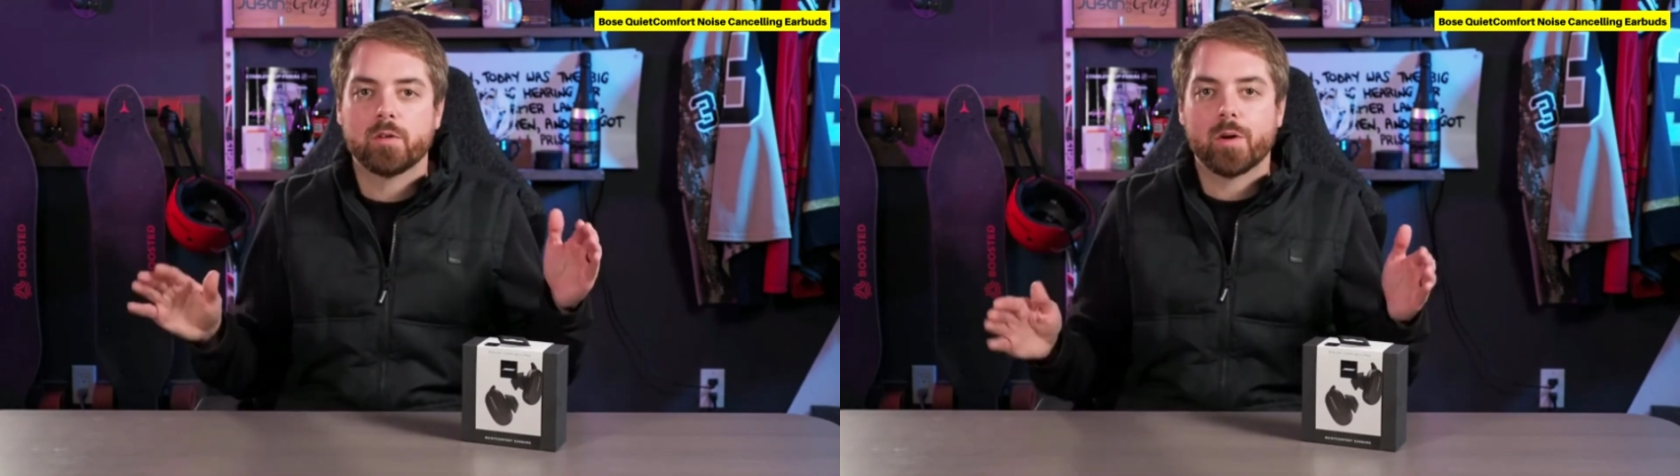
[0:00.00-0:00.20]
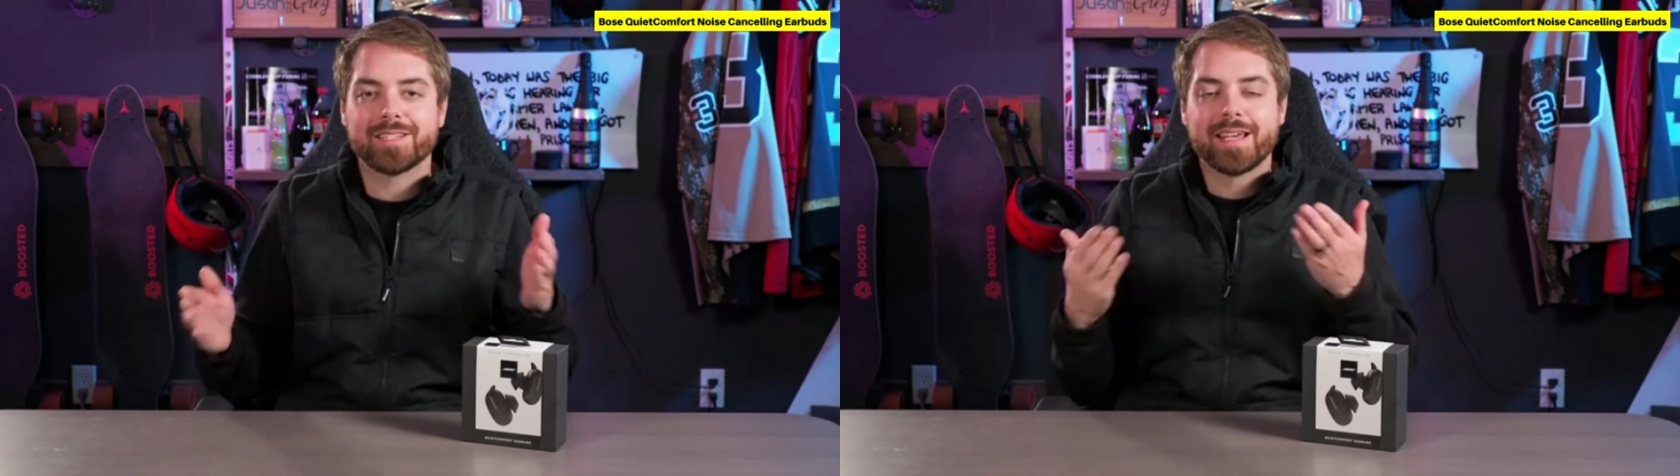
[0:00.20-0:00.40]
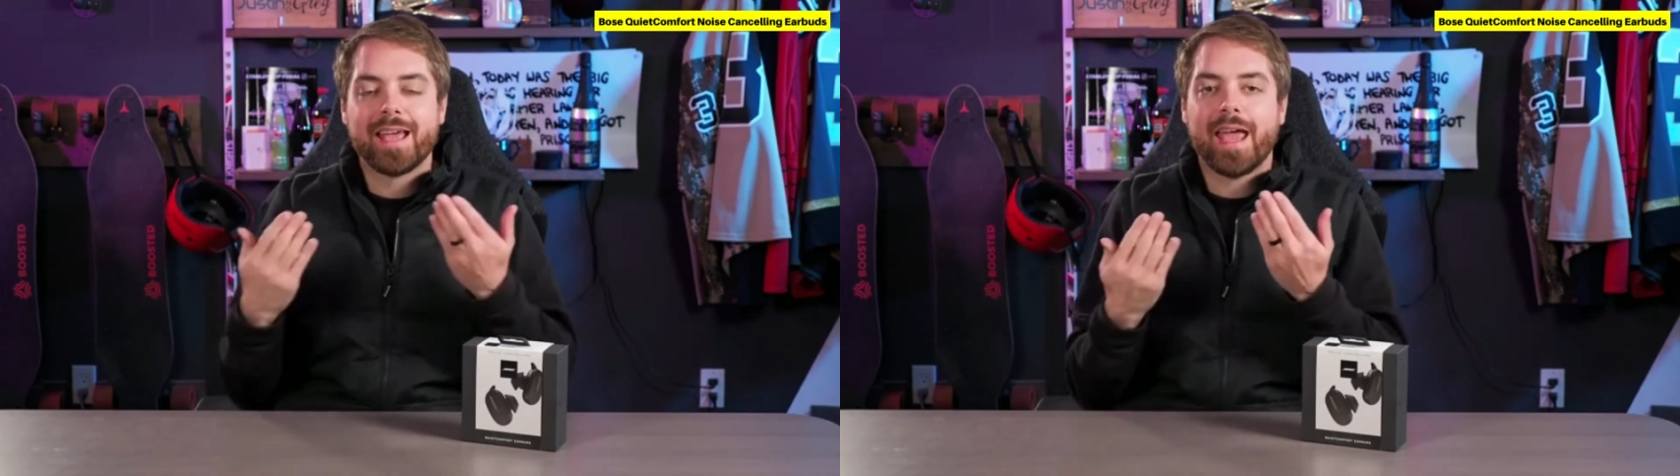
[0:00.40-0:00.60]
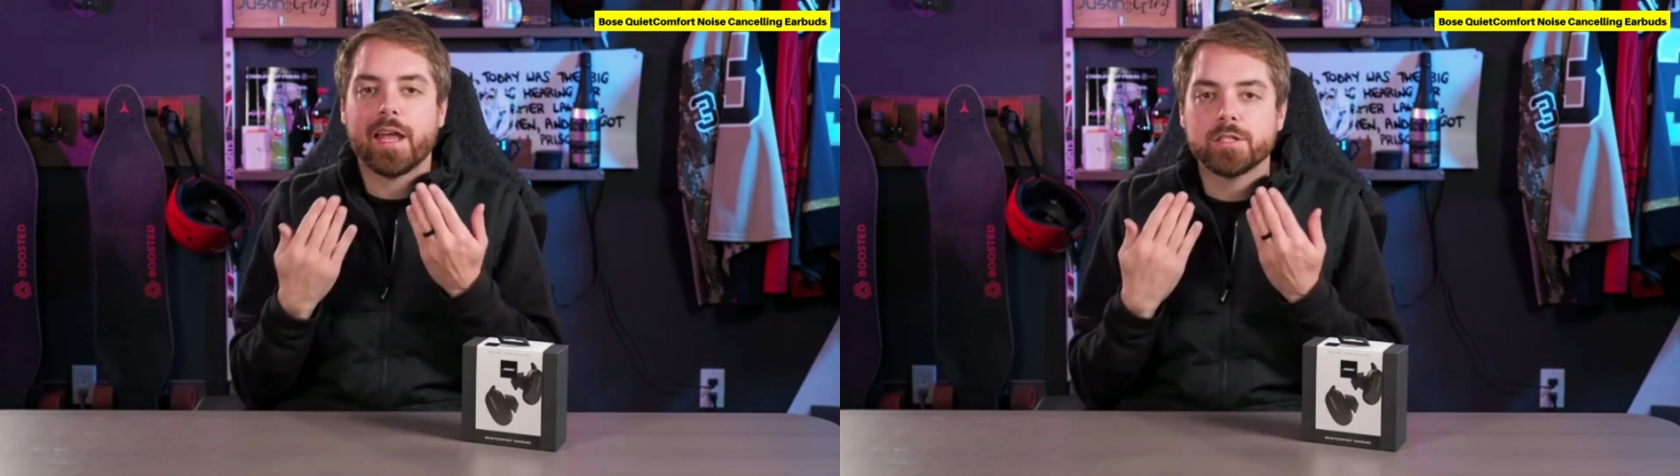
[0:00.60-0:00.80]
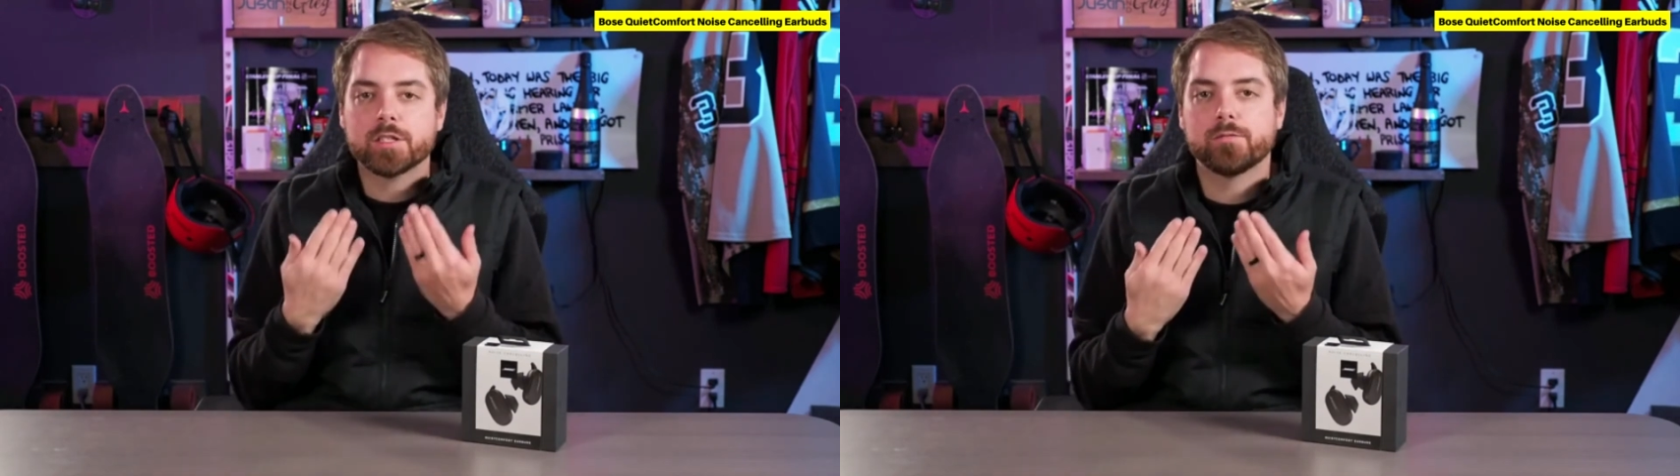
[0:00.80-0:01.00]
noise
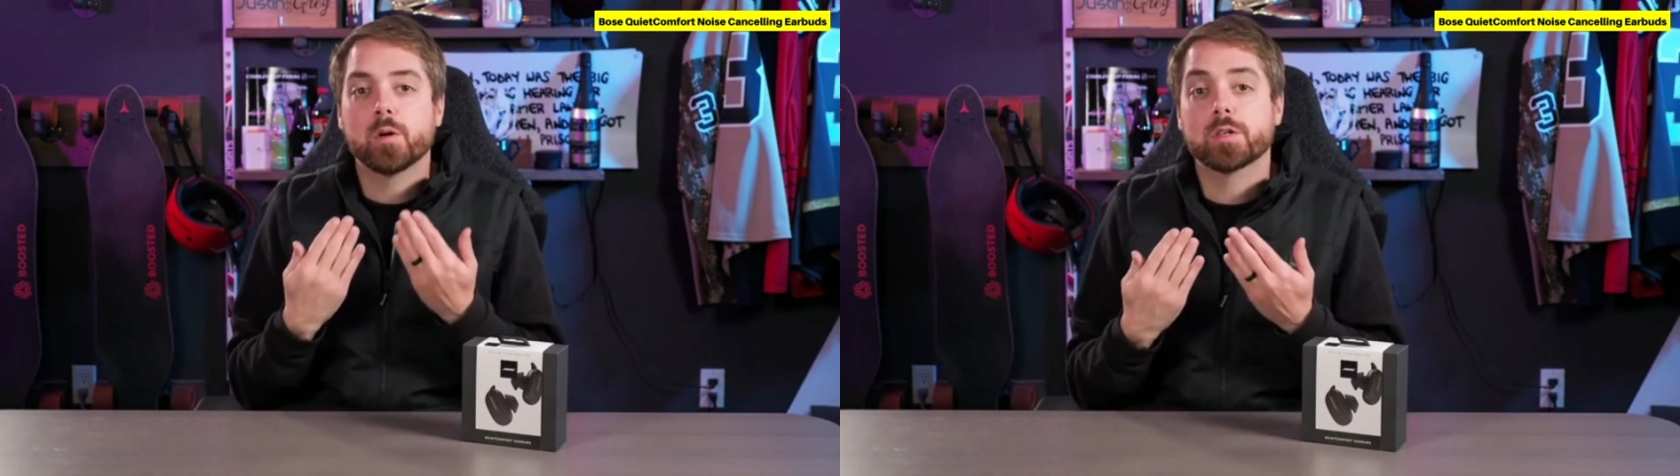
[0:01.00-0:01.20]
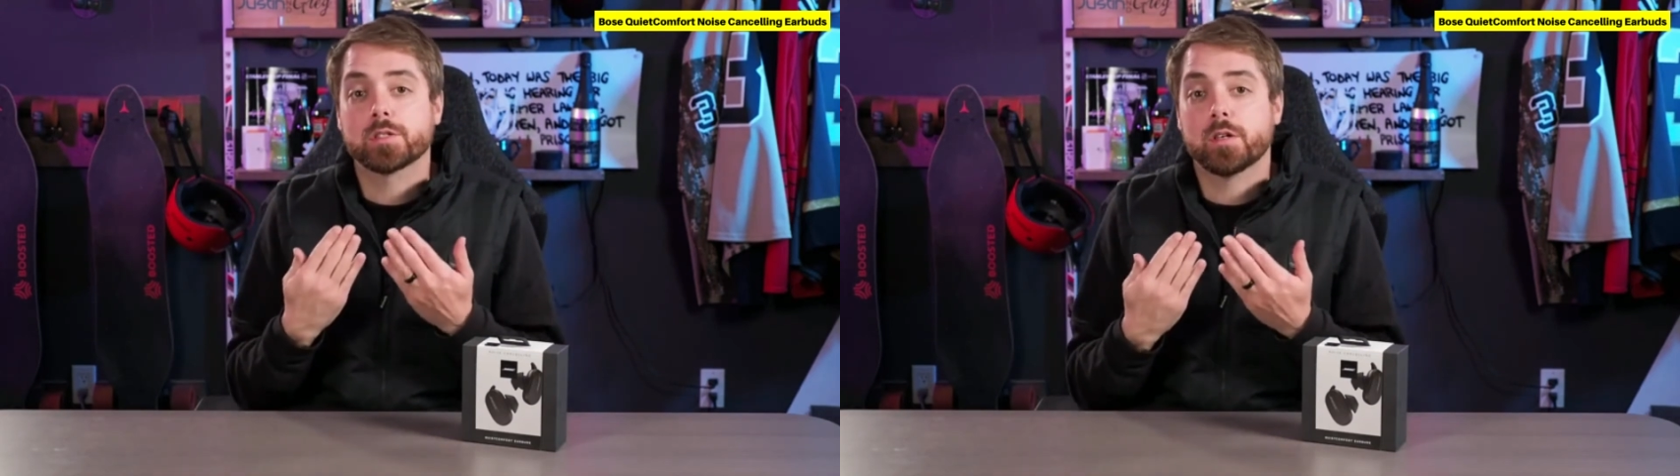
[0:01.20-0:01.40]
and just focus